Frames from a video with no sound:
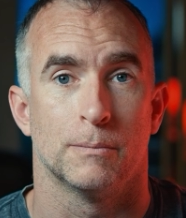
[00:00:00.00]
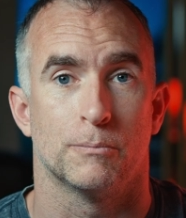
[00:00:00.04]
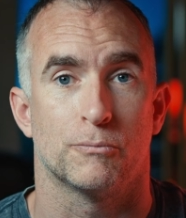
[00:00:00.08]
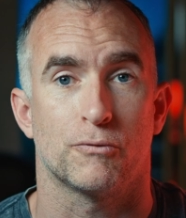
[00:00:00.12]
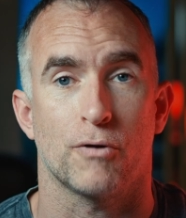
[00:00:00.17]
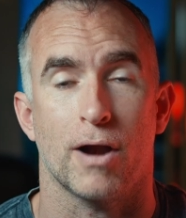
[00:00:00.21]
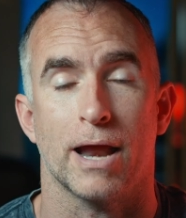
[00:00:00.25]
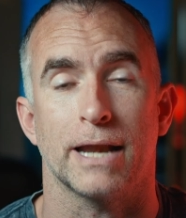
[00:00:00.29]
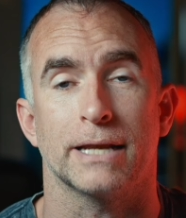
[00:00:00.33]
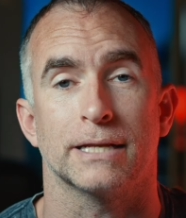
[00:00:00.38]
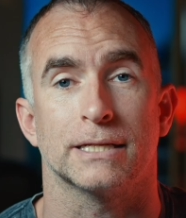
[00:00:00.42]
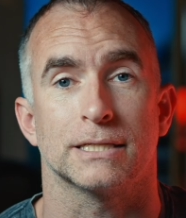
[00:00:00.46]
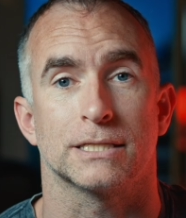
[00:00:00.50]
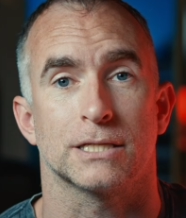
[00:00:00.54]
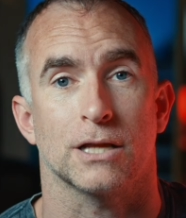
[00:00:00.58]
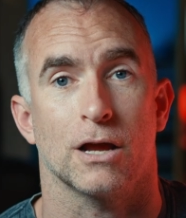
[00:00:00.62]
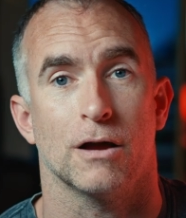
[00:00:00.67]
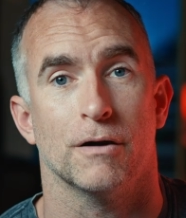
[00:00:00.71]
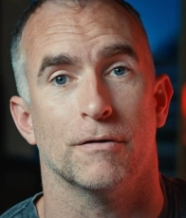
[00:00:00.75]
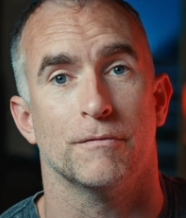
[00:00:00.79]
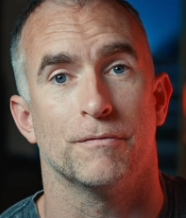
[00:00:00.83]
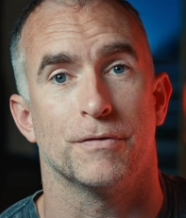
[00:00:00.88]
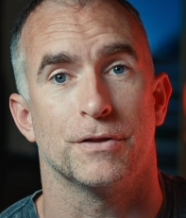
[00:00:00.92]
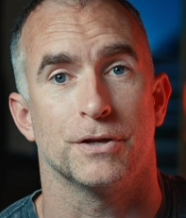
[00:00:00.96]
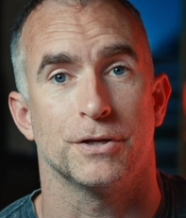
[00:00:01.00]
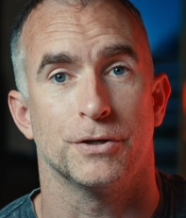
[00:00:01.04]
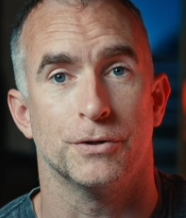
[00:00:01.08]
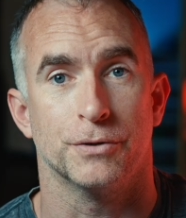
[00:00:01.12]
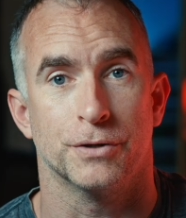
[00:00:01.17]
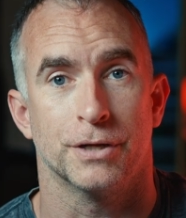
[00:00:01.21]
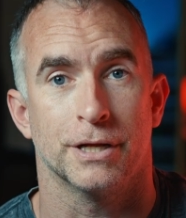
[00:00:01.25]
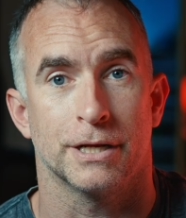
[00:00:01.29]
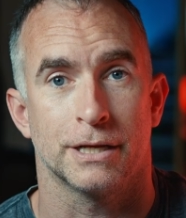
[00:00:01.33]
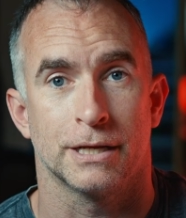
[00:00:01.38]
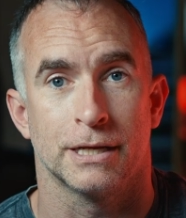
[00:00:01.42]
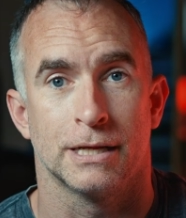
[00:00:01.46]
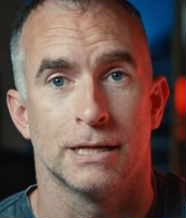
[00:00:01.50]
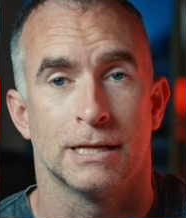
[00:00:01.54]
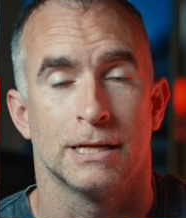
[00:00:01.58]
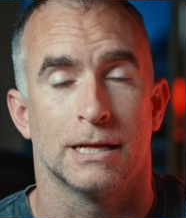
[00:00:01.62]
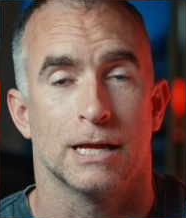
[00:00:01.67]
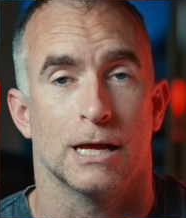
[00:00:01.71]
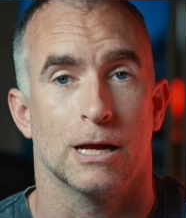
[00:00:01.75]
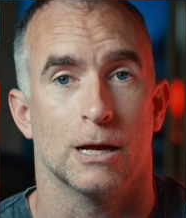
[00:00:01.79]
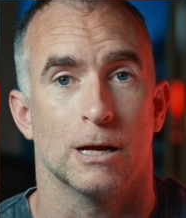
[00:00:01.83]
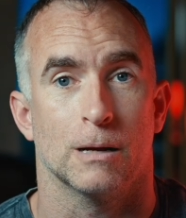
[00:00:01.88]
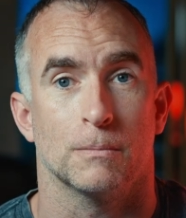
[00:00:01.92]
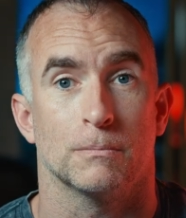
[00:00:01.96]
brightness of the unit
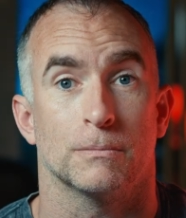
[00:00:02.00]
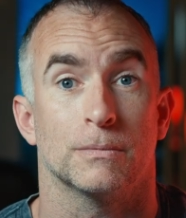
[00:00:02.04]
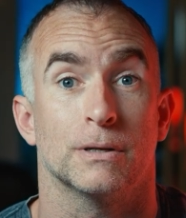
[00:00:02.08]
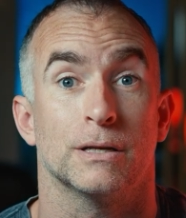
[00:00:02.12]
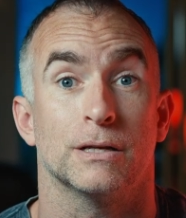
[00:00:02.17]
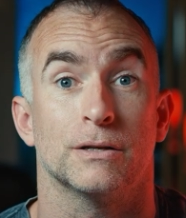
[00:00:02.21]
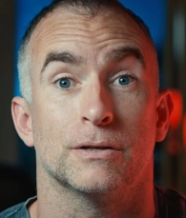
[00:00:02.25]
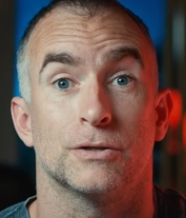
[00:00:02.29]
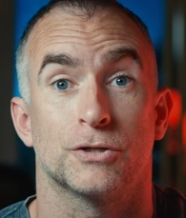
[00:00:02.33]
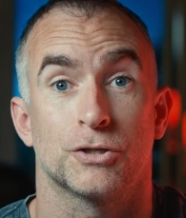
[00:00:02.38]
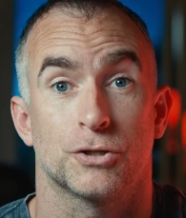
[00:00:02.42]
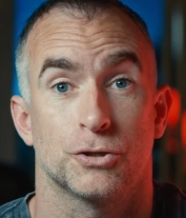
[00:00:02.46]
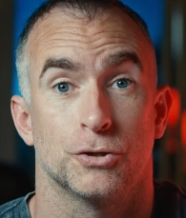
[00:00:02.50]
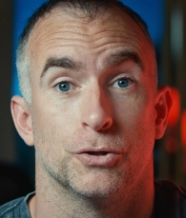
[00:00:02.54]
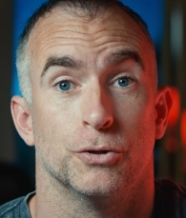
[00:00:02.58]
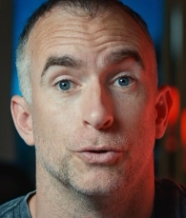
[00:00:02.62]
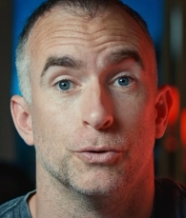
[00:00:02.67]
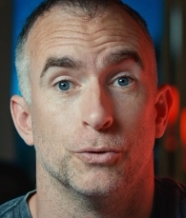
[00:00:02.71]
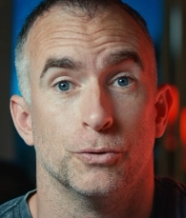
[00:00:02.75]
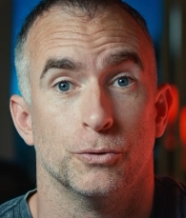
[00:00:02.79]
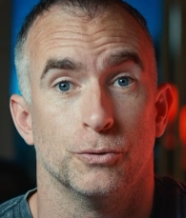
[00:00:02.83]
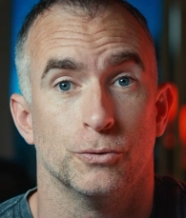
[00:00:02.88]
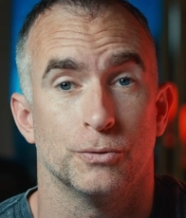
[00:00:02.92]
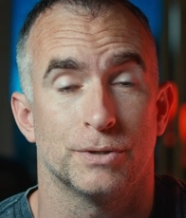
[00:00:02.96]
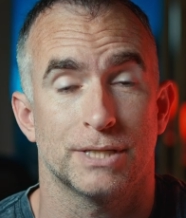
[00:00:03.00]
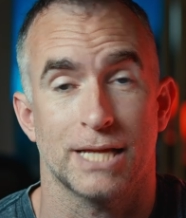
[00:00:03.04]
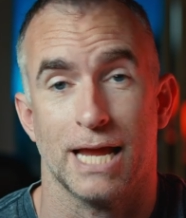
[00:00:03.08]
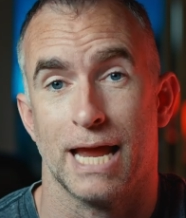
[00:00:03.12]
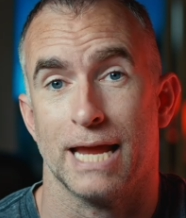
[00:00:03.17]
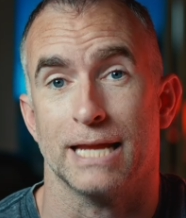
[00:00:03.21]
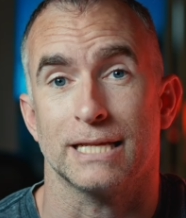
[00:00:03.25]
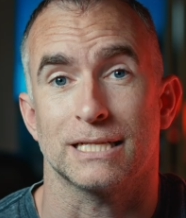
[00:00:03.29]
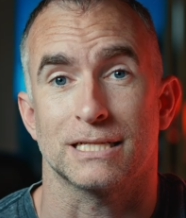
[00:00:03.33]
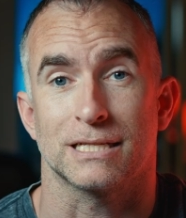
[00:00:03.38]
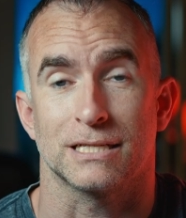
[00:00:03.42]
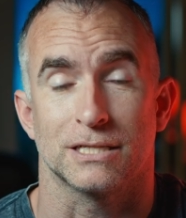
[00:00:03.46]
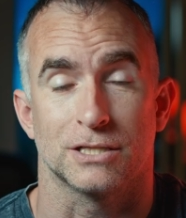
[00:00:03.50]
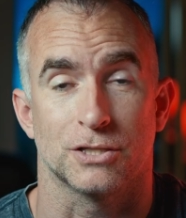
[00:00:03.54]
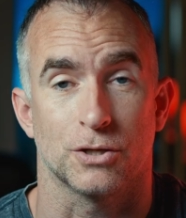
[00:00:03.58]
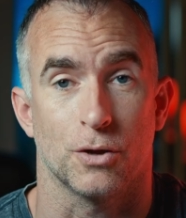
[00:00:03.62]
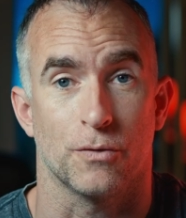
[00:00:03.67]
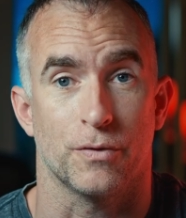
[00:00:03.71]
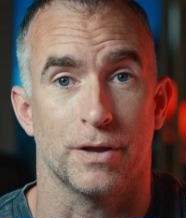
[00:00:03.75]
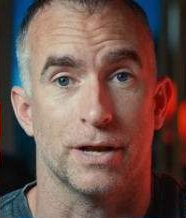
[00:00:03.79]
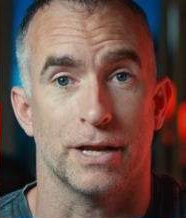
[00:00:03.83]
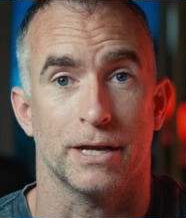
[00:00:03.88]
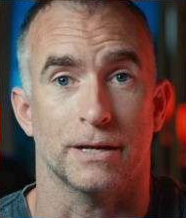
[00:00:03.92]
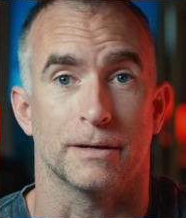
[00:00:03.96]
to taste so
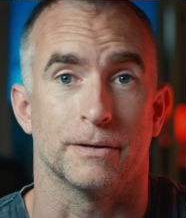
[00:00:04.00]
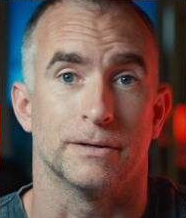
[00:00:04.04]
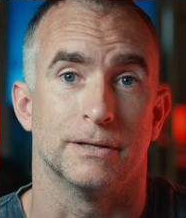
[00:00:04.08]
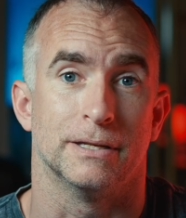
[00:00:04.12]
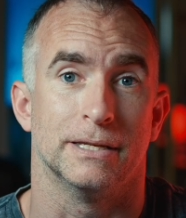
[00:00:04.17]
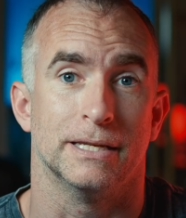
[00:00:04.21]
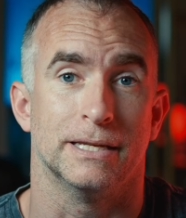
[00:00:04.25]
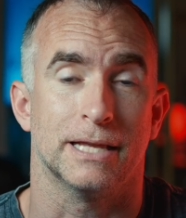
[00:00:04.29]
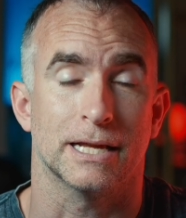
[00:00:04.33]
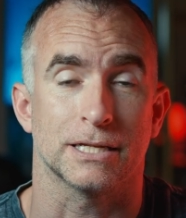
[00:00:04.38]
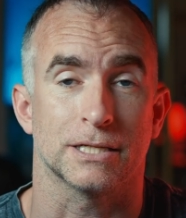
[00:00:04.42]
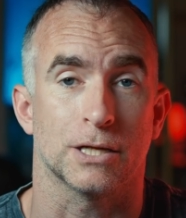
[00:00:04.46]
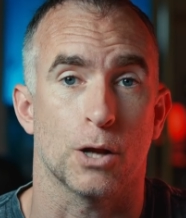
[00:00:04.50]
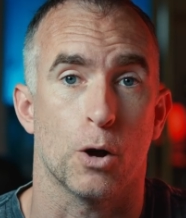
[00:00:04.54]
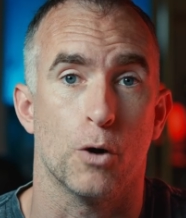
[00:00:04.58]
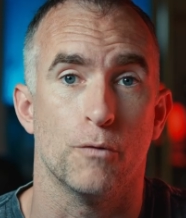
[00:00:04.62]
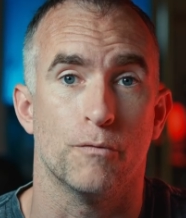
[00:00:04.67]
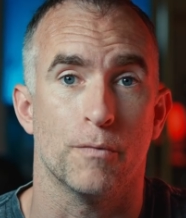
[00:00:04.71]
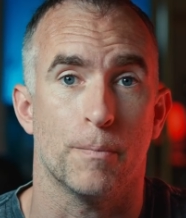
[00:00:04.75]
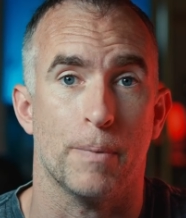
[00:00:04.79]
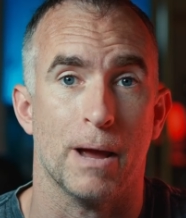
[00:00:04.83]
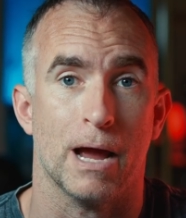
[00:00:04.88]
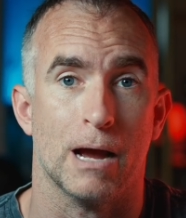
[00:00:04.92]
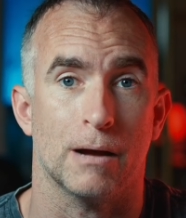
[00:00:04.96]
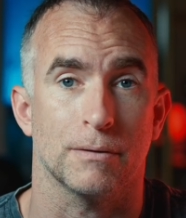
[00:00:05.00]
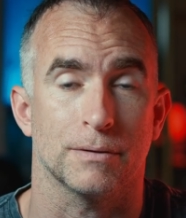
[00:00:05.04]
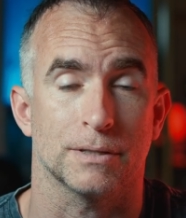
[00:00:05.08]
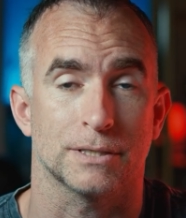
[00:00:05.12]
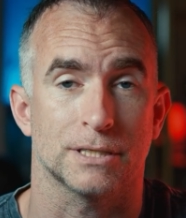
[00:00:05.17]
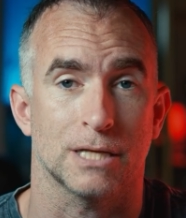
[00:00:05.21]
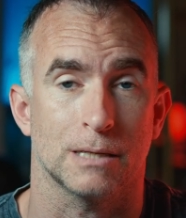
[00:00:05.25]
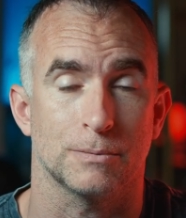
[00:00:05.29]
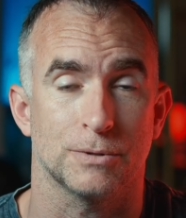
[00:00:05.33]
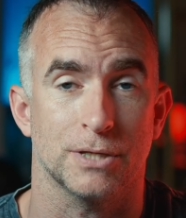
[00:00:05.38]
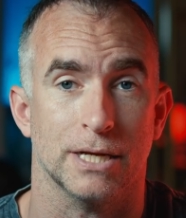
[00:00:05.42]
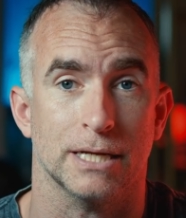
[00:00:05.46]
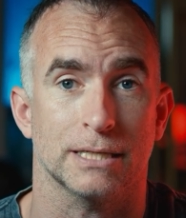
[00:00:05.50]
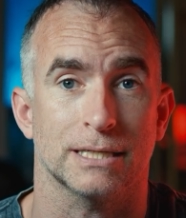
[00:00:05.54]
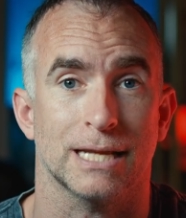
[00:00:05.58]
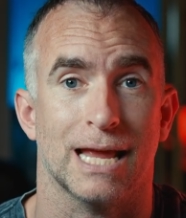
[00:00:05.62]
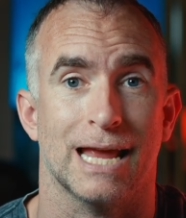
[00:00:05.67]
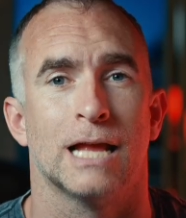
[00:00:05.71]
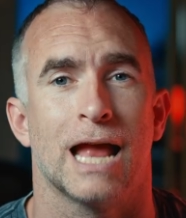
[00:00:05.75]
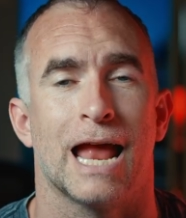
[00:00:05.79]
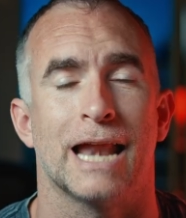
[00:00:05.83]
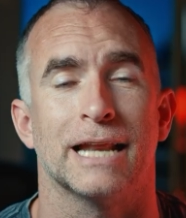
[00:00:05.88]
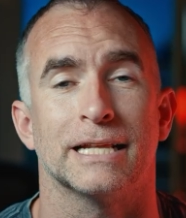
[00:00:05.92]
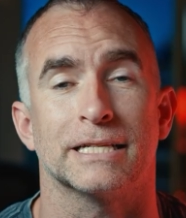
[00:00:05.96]
that it doesn't overpower the subject,
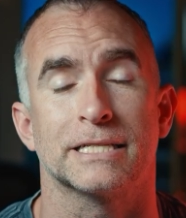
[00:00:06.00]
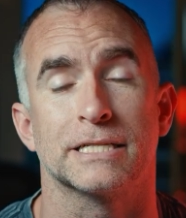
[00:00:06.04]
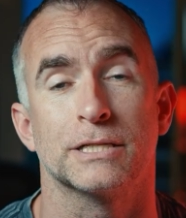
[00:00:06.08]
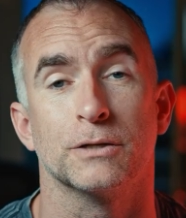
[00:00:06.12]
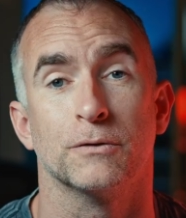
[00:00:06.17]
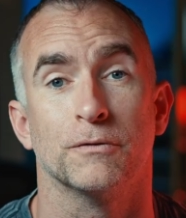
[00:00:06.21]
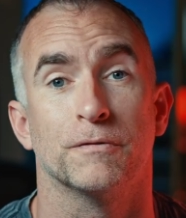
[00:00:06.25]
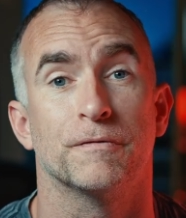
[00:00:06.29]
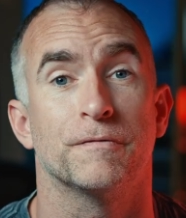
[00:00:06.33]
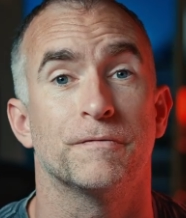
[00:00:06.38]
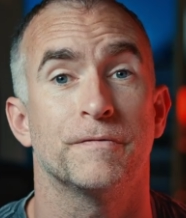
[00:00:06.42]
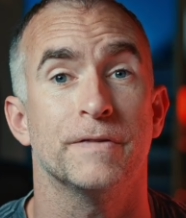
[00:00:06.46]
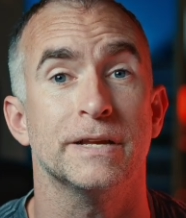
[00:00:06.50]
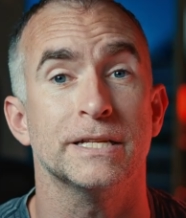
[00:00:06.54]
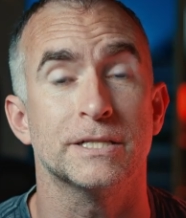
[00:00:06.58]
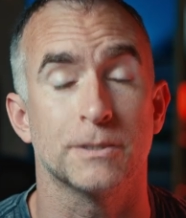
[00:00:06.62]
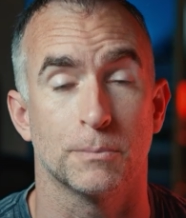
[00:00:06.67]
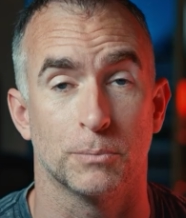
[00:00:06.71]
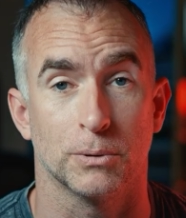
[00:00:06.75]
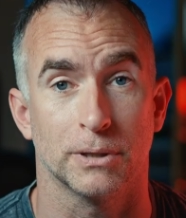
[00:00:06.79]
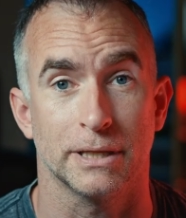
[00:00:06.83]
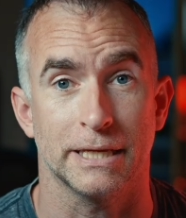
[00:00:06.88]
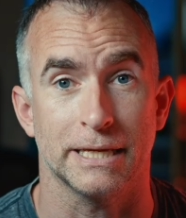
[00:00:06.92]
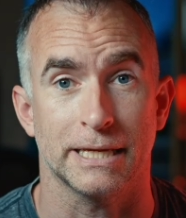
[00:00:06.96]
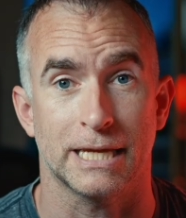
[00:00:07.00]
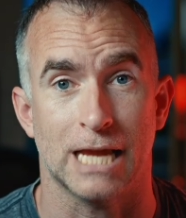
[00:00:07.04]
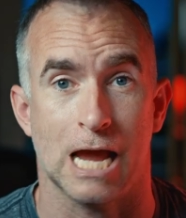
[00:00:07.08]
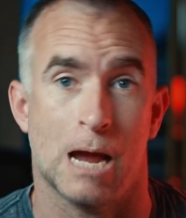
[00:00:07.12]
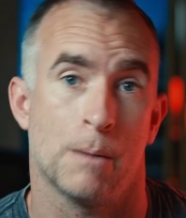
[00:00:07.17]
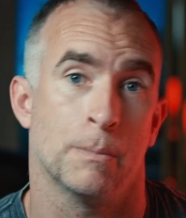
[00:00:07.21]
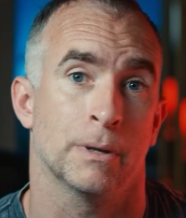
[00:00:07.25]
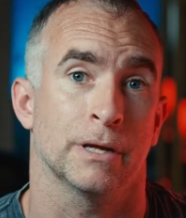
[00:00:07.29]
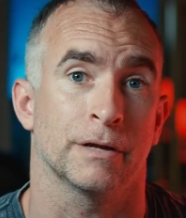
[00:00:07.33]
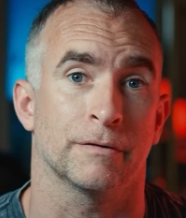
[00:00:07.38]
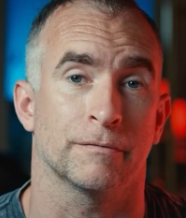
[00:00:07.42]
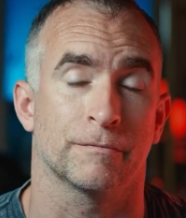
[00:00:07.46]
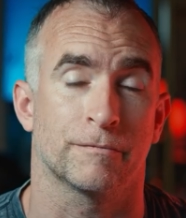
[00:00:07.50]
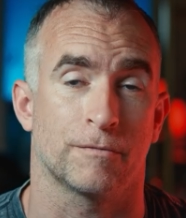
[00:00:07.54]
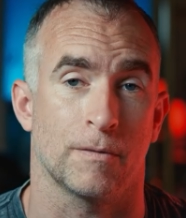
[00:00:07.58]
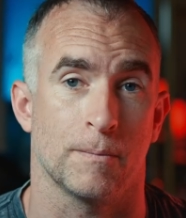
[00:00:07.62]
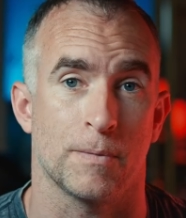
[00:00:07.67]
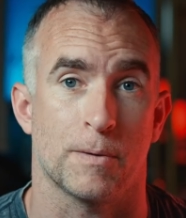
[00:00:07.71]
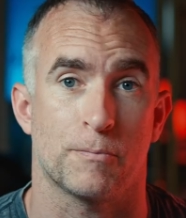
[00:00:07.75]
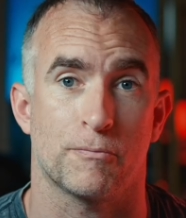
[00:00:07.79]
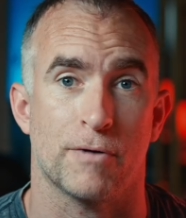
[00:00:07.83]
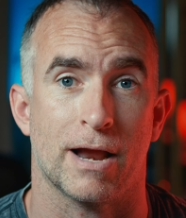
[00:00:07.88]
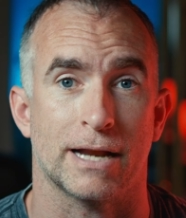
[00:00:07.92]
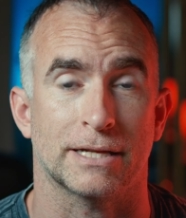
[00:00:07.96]
and it's still feasibly coming from
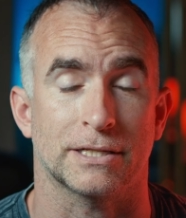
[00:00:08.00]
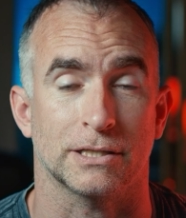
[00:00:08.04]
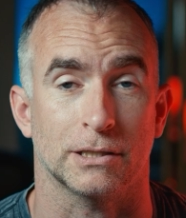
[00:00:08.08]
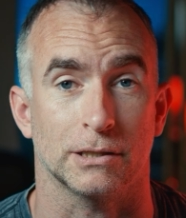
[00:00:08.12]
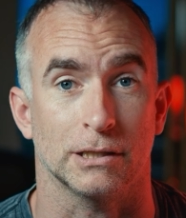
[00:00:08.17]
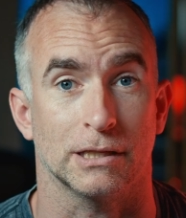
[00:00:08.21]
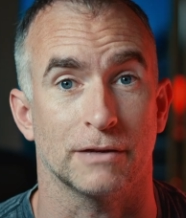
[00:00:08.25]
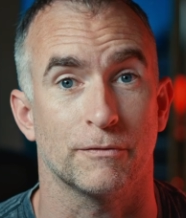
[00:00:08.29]
the practical.